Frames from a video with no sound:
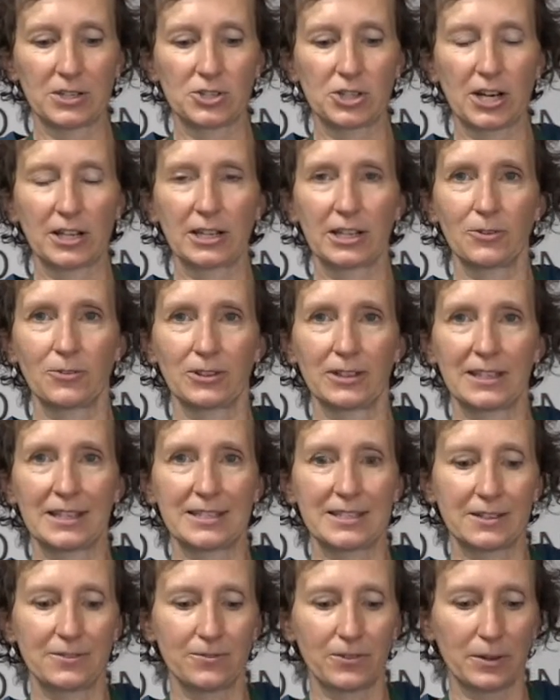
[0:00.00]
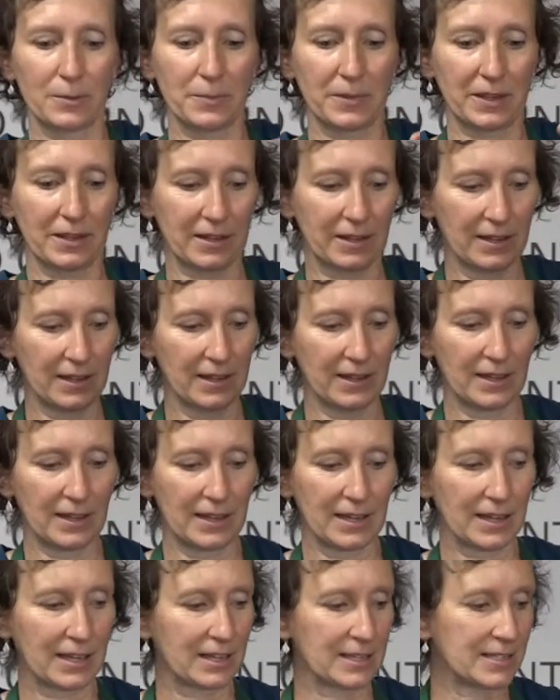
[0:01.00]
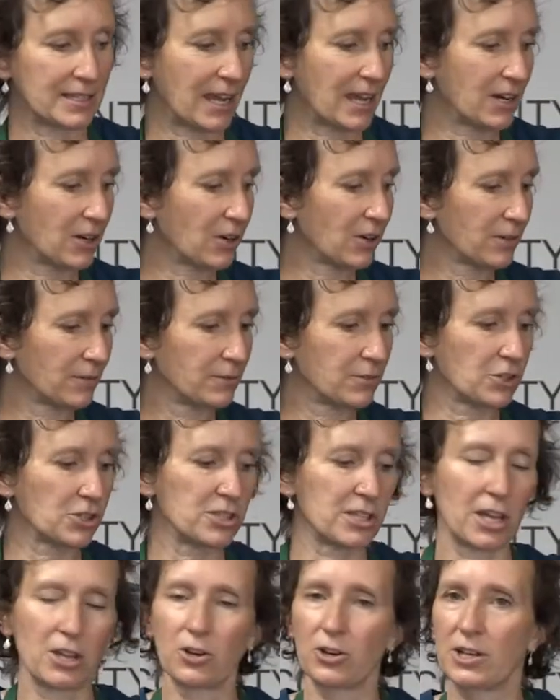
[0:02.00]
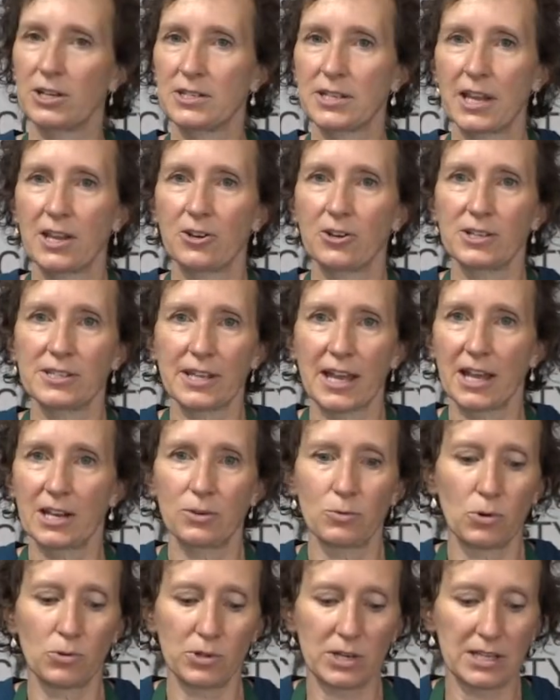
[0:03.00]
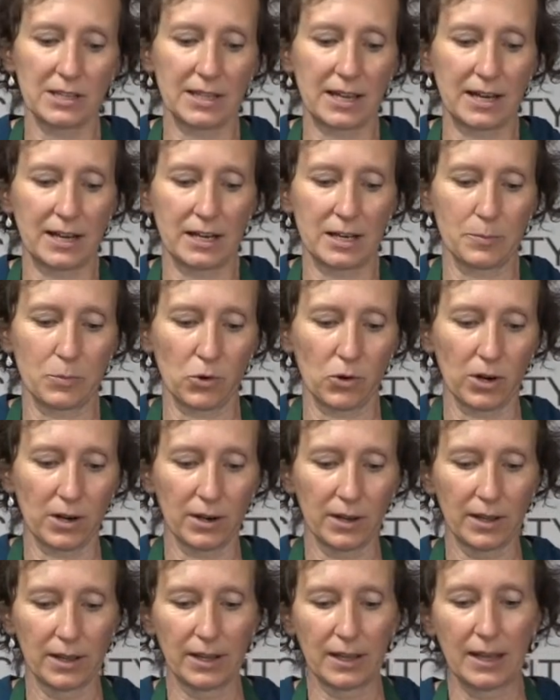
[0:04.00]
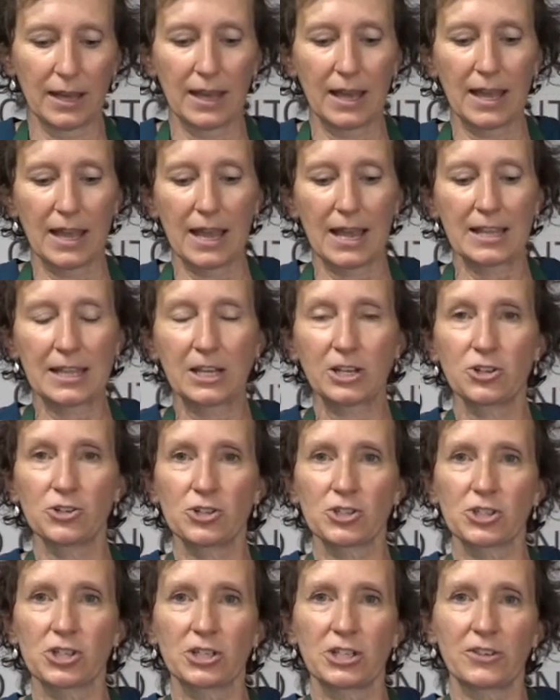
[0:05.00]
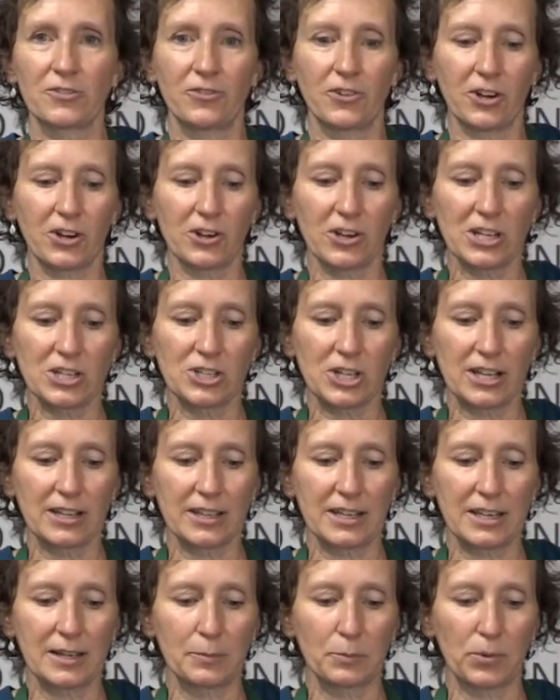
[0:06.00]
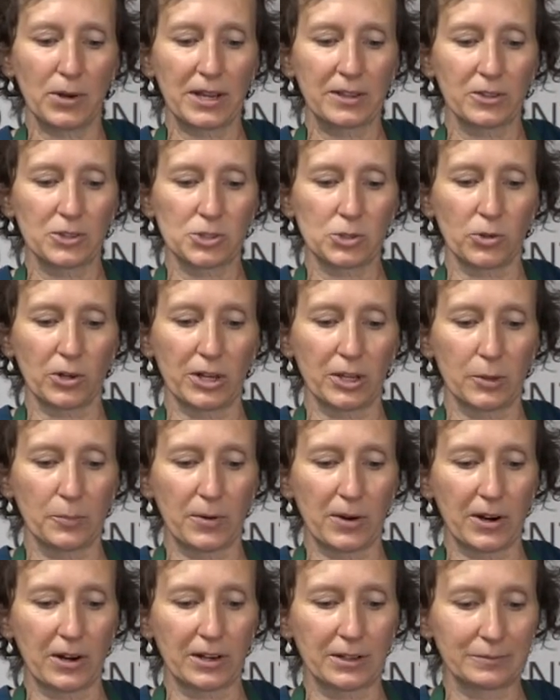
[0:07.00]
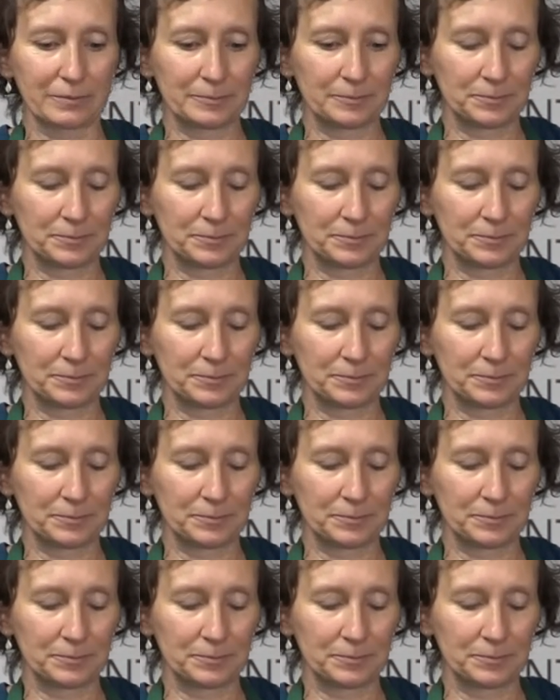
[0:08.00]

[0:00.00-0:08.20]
Gently release it from the container. Just set your container aside. You won't need that anymore. And then you're just going to very gently break the soil apart.